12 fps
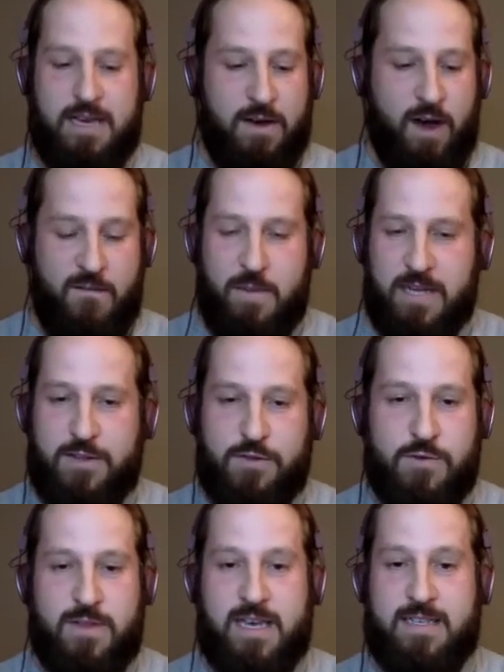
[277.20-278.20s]
I've been
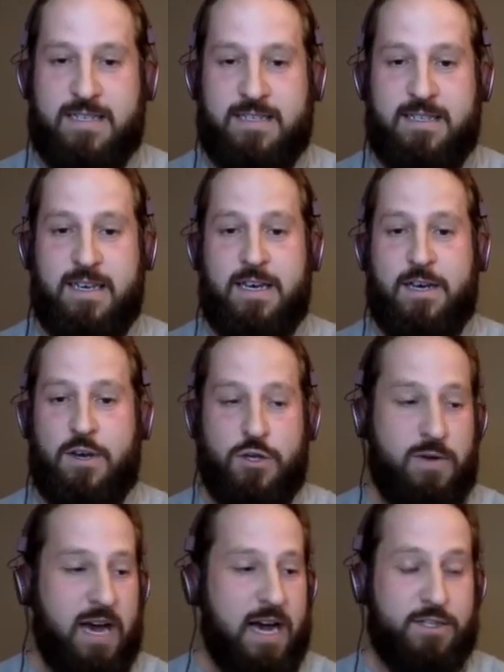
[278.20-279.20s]
through this.
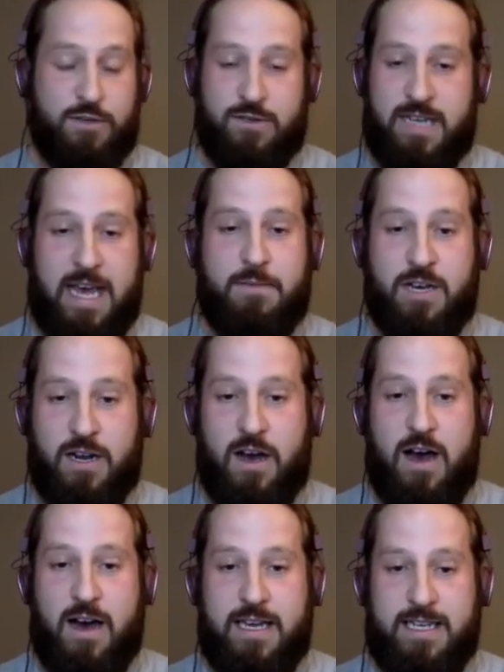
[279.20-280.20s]
You guys are a damn good
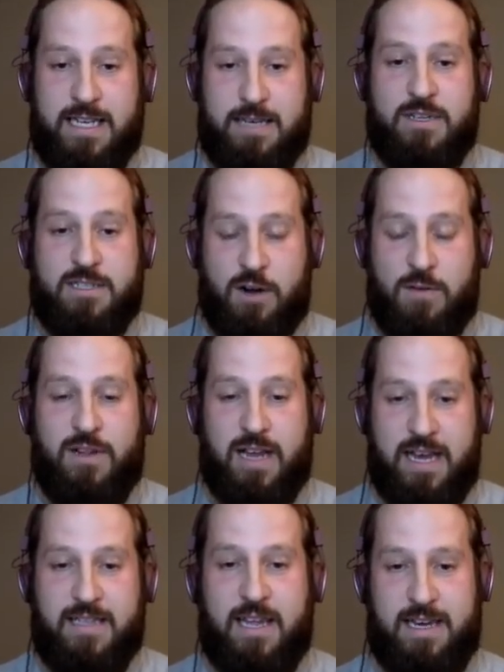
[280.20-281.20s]
hockey team. Let's start
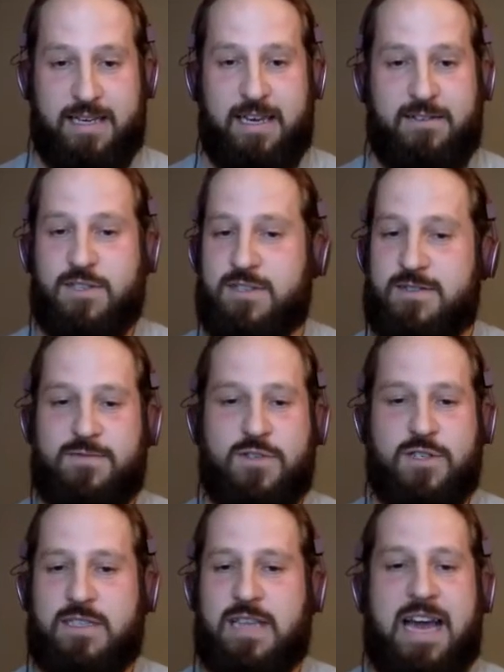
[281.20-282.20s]
playing like it. Just
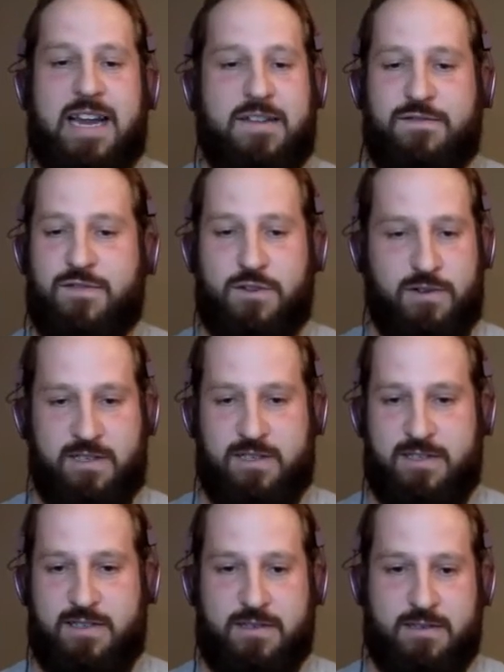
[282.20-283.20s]
that influence.